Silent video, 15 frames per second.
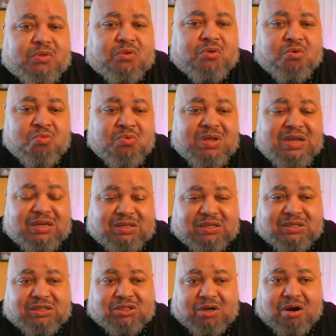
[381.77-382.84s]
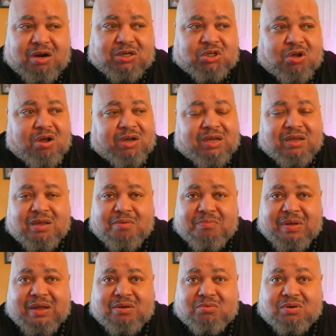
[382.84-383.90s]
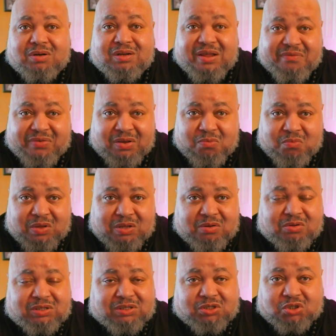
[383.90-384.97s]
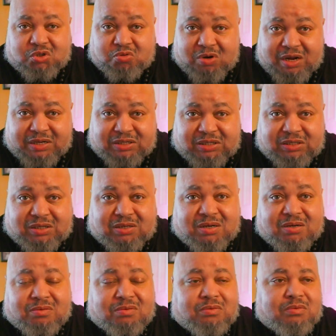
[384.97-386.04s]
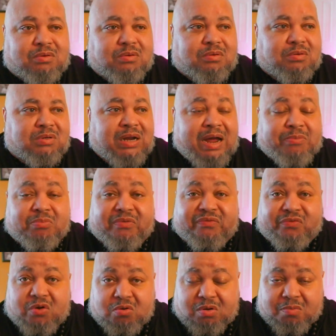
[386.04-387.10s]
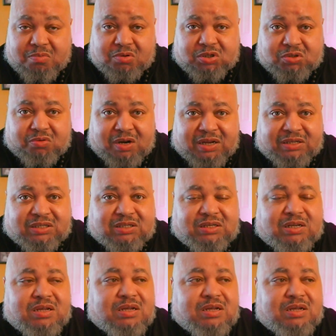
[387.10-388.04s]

You need to start talking about living wills and trust, non revocable trust,